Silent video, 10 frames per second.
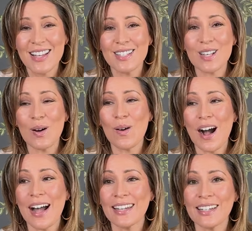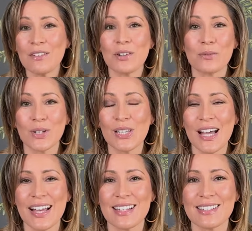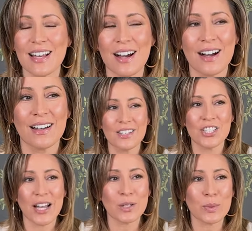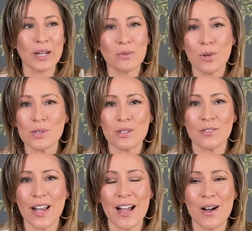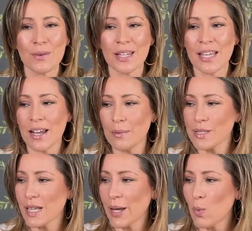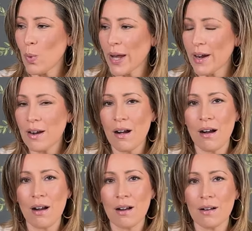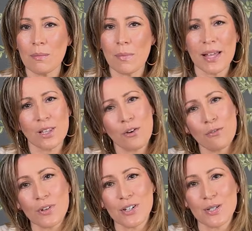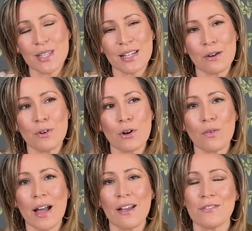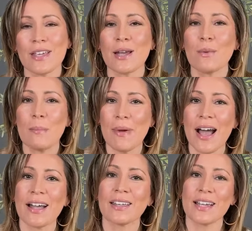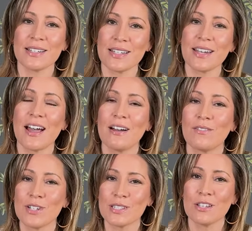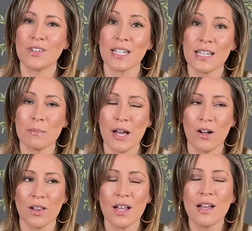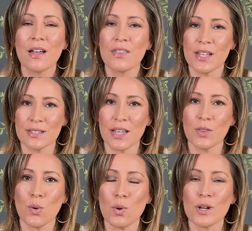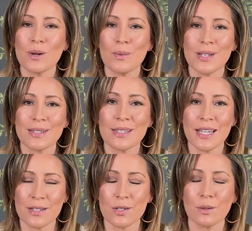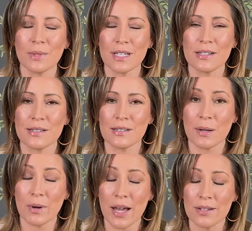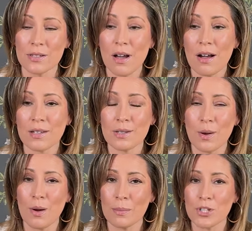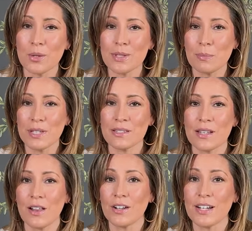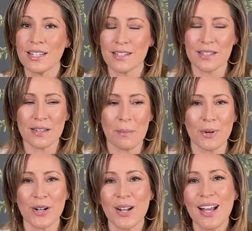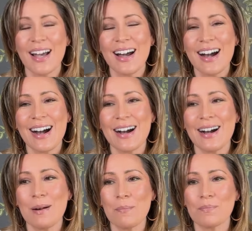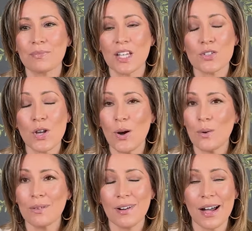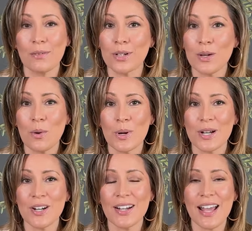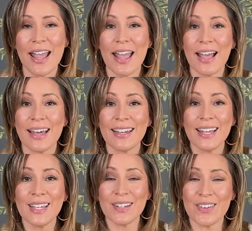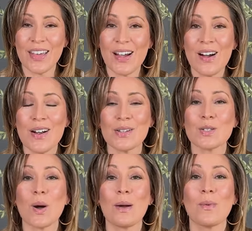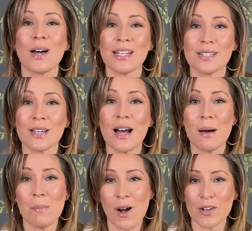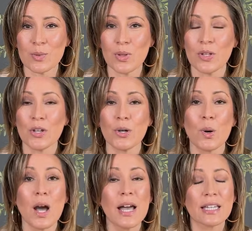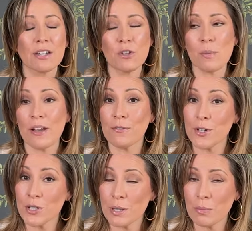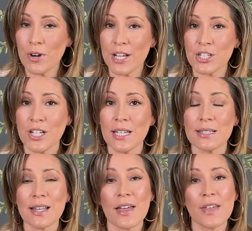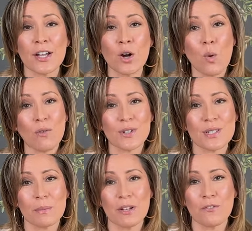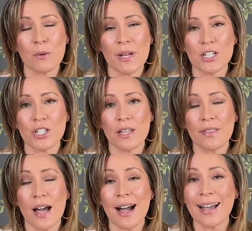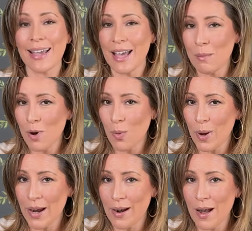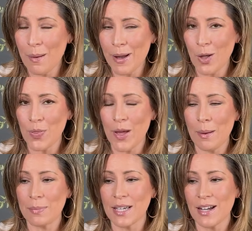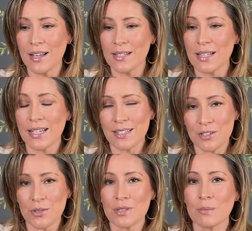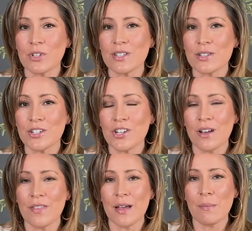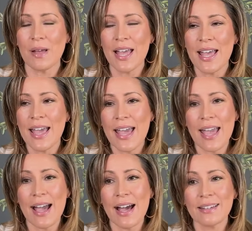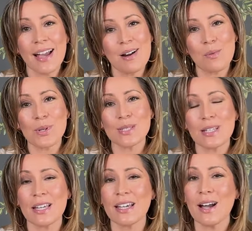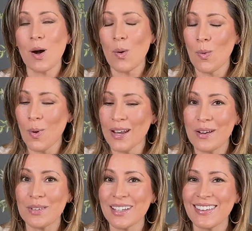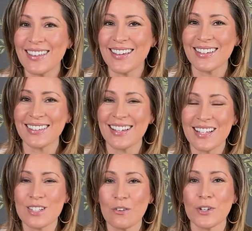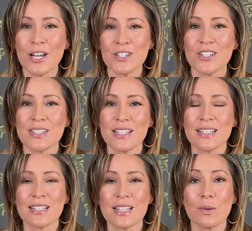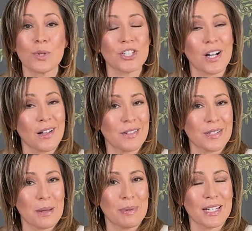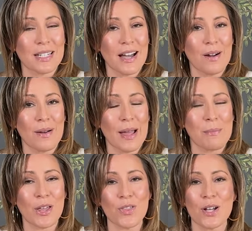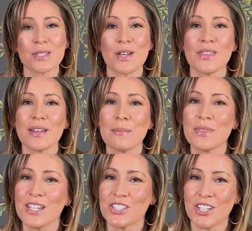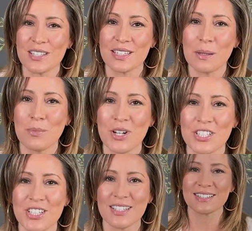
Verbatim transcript: So I didn't even realize. January rolls around and I was like, where are my loafers? They never arrived. Then I went back and I did receive an email that said the order was canceled because they were out of stock. So I'm sure it was a big seller in December. So I reordered and here they are. So I wanted to unbox with you, give you my first impressions, and then go over some information that I am aware about them because I did do some research on them. And yeah, we'll see what I really think. So if you're interested to see which colors I picked out and my thoughts on them, then just keep watching.